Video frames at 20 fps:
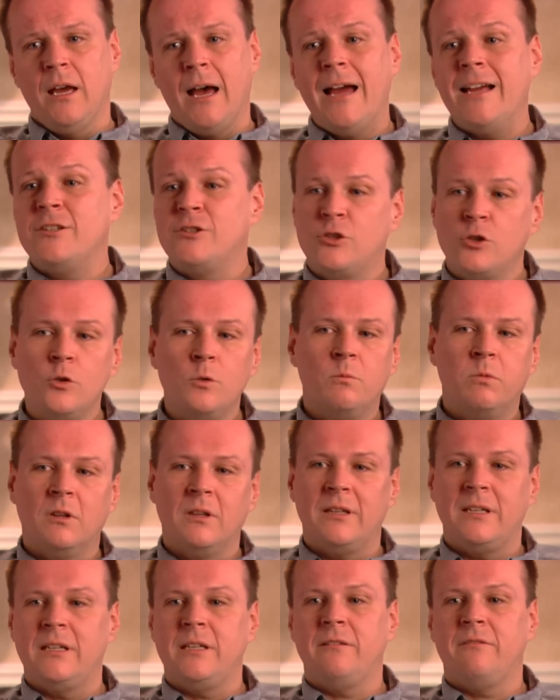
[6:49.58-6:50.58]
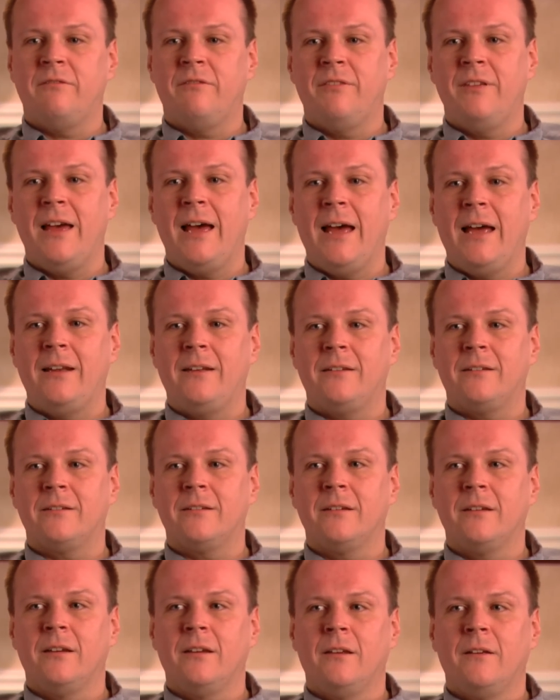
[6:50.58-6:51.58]
I do believe that
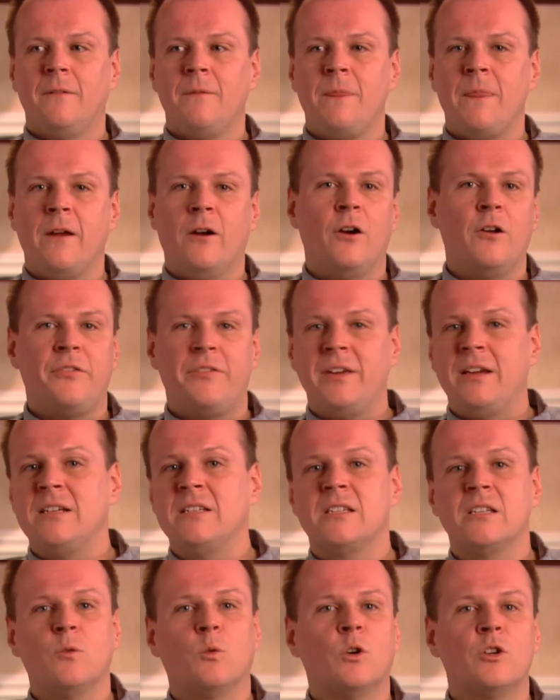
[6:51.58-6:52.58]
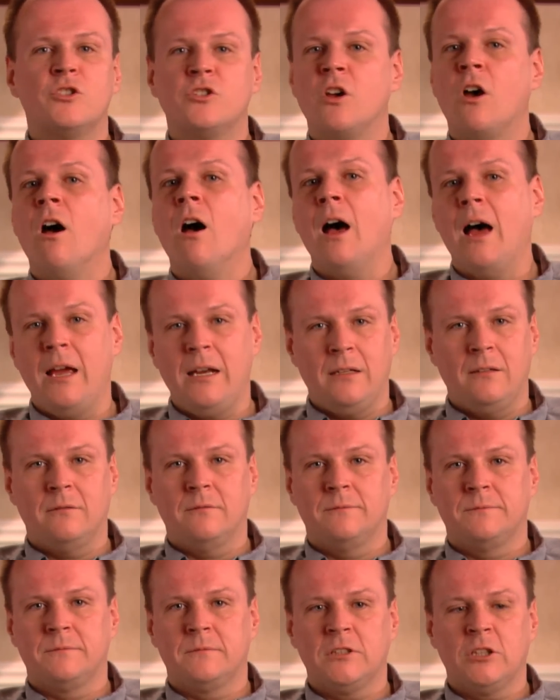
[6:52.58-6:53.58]
there are things that we're taught
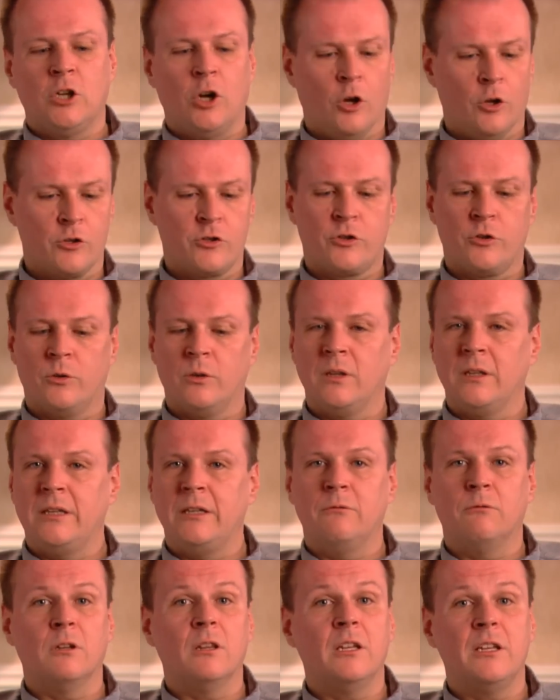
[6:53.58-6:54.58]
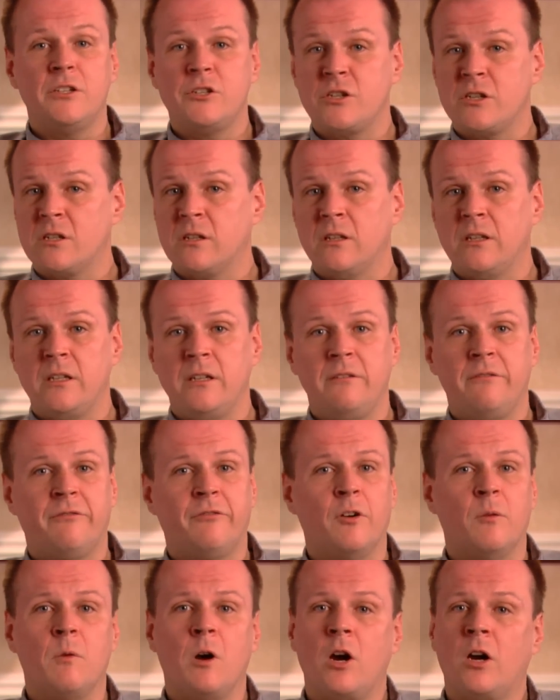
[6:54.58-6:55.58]
culturally, religiously
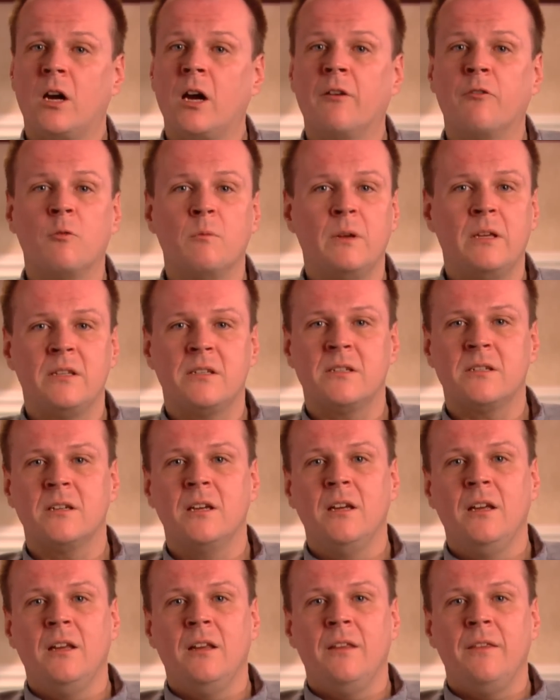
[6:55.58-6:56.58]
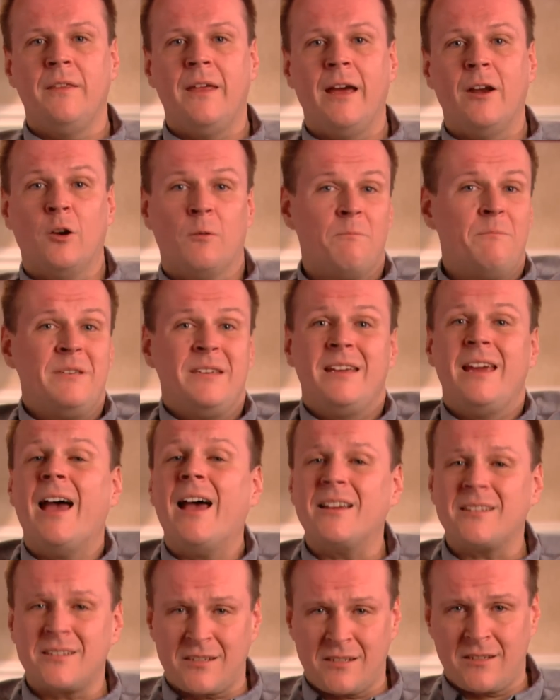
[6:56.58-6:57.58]
from our governments that are
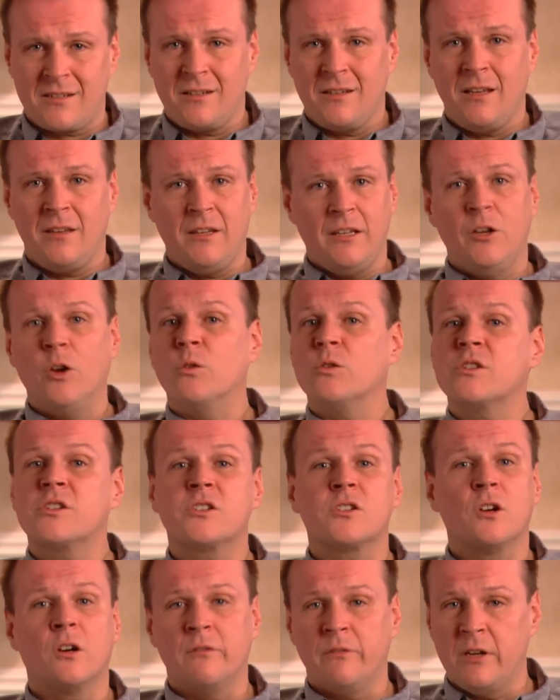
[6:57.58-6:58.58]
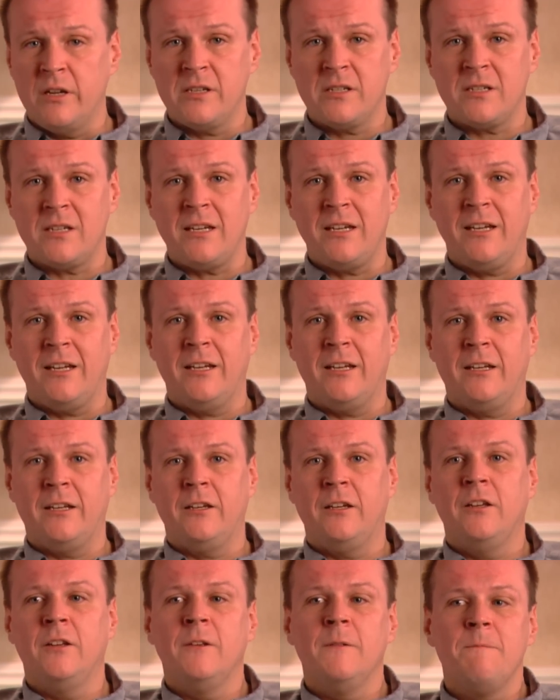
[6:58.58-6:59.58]
BS, and they don't serve us
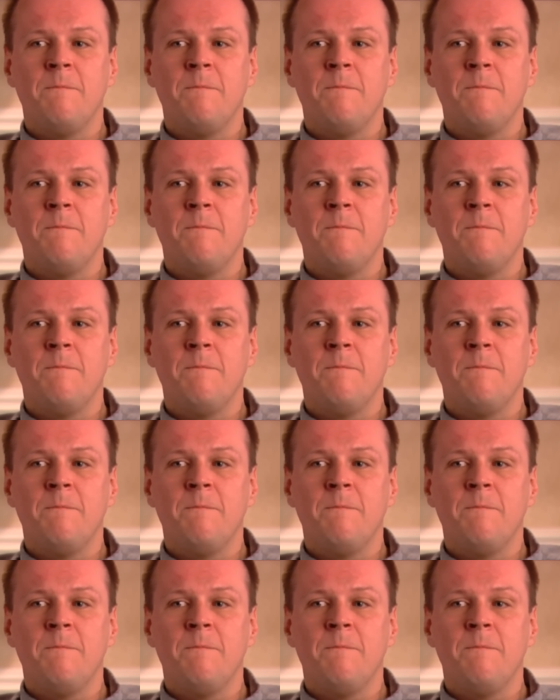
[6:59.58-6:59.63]
in